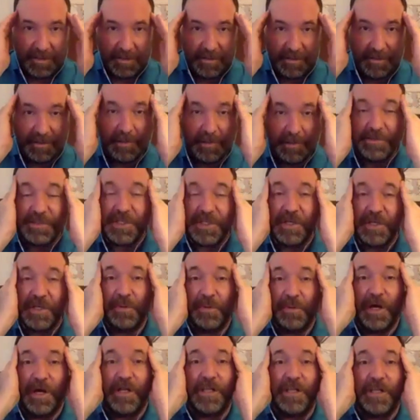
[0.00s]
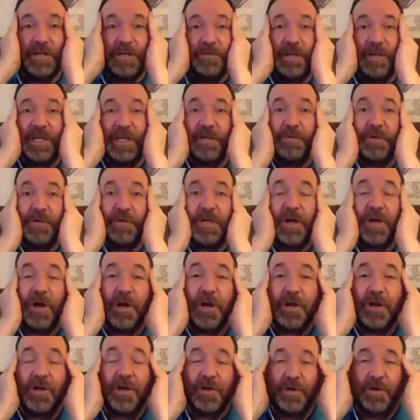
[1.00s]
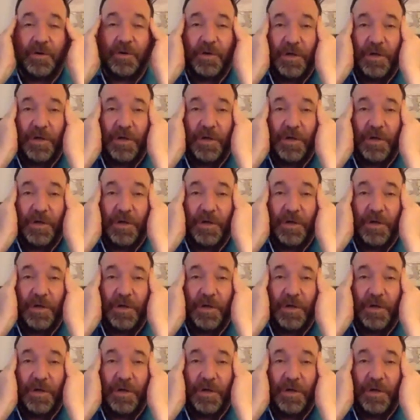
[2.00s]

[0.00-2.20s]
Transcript: Lucille Ball and Ricky Ricardo